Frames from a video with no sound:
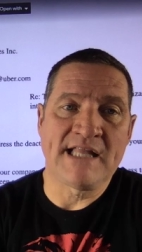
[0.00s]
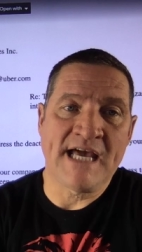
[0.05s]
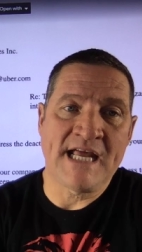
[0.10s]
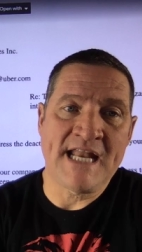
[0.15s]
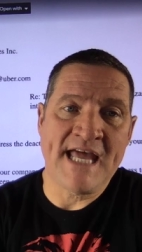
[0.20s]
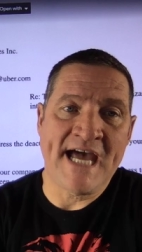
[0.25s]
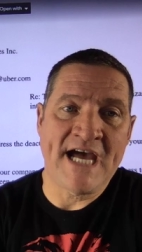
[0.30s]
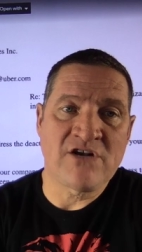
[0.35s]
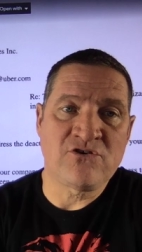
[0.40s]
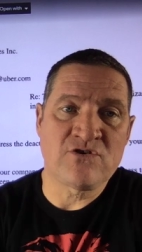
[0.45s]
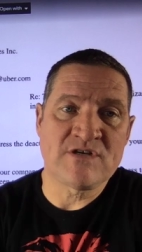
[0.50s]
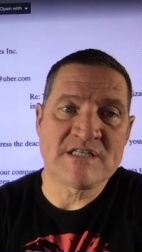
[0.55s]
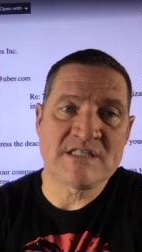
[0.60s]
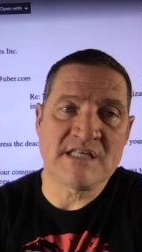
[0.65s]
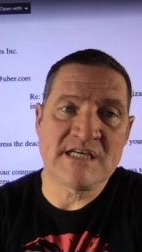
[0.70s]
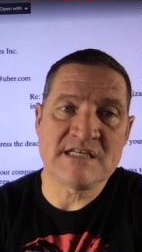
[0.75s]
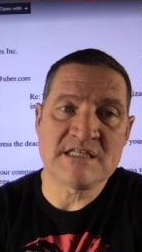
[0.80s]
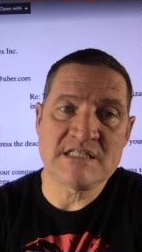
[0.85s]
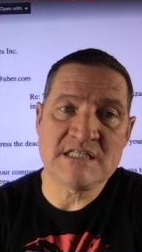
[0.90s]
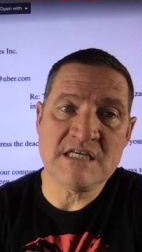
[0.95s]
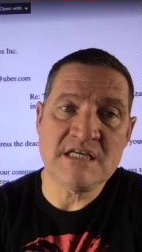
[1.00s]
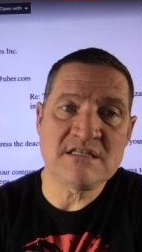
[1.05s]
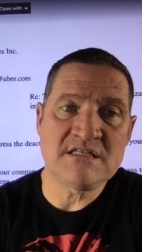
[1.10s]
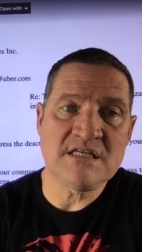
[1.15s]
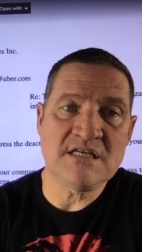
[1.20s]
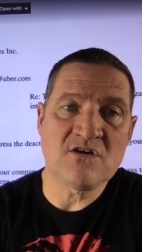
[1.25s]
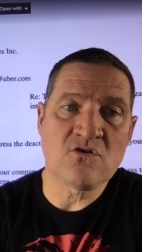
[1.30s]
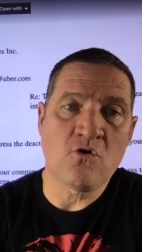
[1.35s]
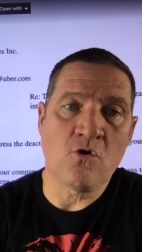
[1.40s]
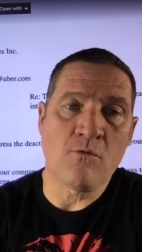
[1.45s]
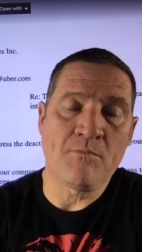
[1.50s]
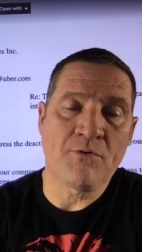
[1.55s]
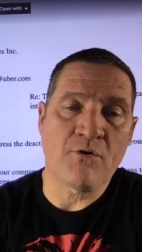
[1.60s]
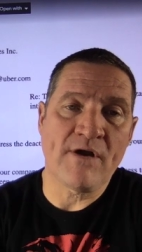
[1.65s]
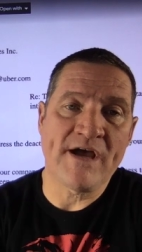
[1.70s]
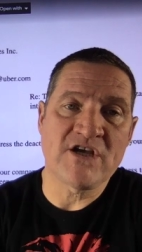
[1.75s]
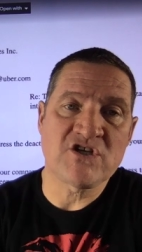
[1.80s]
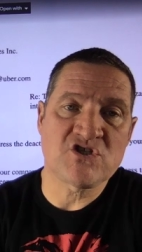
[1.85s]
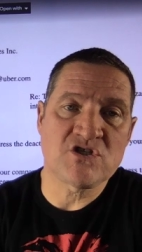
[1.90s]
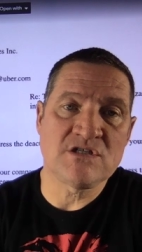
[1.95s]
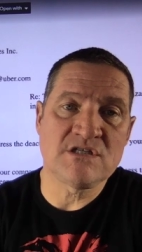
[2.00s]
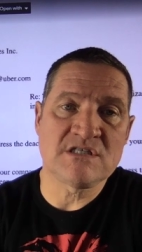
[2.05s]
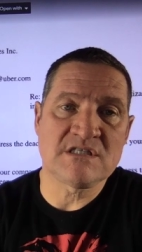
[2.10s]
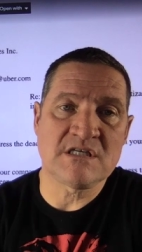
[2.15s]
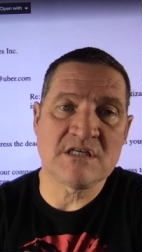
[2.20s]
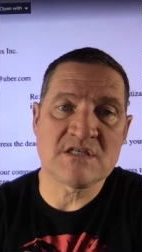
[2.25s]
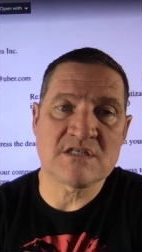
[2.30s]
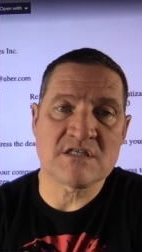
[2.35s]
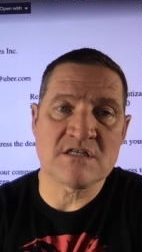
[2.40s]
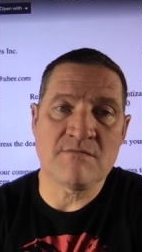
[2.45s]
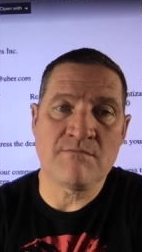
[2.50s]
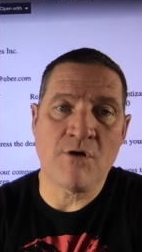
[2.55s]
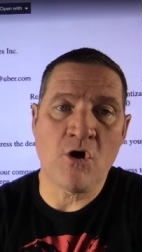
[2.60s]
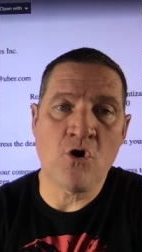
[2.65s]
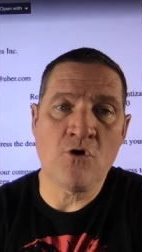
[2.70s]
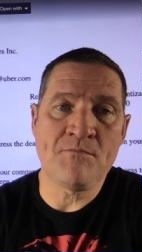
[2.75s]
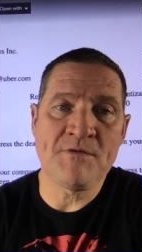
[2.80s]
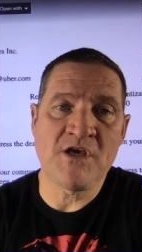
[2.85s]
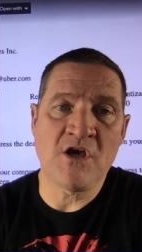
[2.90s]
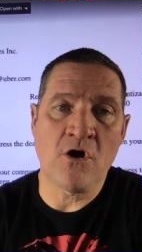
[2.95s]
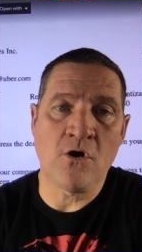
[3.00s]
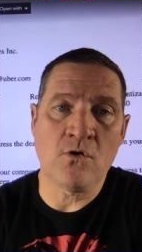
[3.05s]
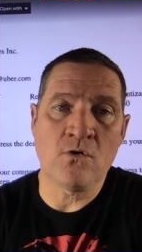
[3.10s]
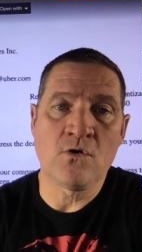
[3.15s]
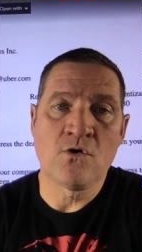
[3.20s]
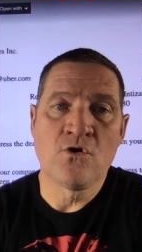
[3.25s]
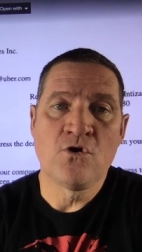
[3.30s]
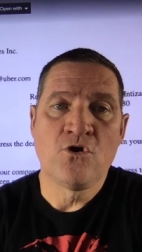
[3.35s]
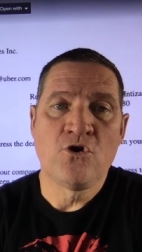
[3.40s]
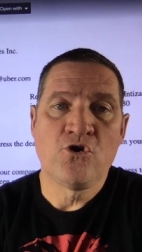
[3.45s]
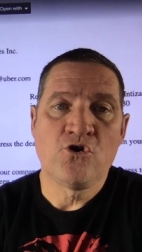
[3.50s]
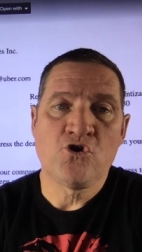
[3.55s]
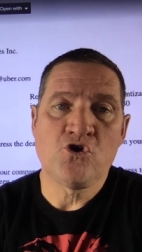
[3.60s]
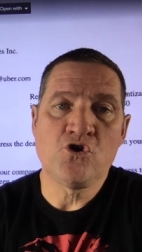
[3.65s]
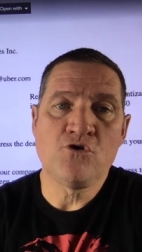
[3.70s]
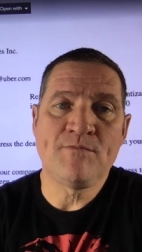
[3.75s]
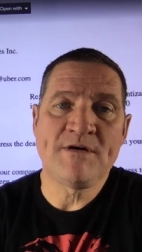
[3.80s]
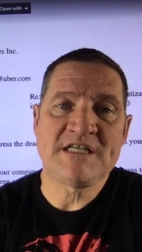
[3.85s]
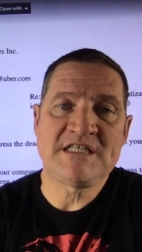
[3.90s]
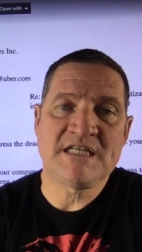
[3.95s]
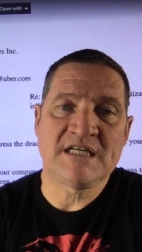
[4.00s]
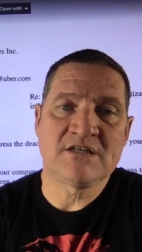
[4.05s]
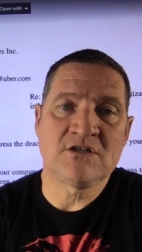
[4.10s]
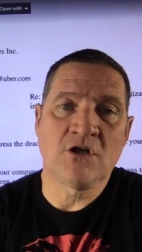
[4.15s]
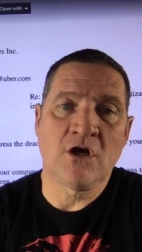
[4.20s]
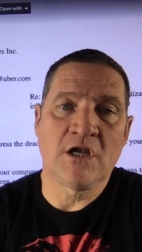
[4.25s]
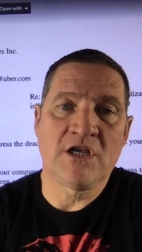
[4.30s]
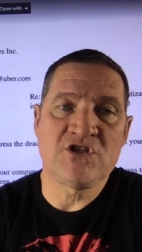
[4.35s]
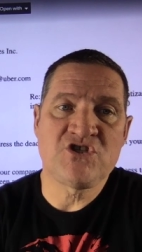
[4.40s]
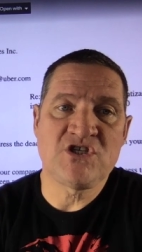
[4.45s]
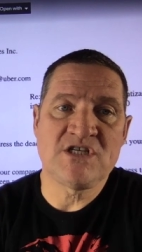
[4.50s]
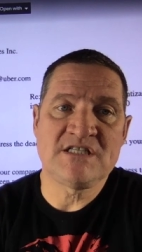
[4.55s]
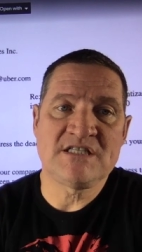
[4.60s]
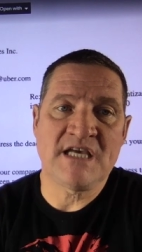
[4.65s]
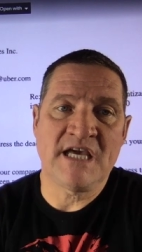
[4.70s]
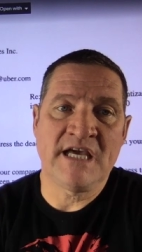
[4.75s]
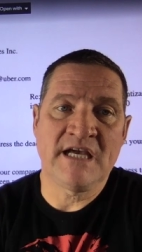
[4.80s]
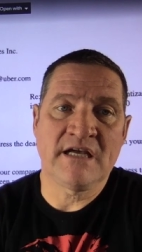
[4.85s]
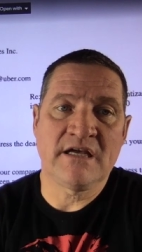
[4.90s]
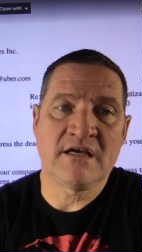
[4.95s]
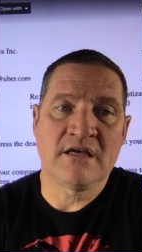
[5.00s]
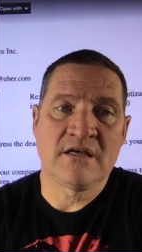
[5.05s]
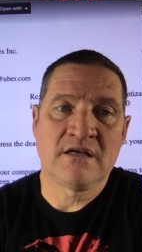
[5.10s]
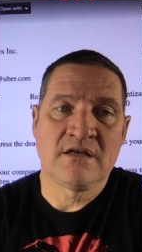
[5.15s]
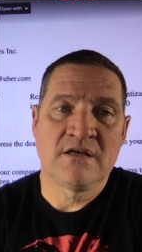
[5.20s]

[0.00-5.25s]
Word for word: and address there, CT Corporation System, OBO, Uber Technologies Inc.,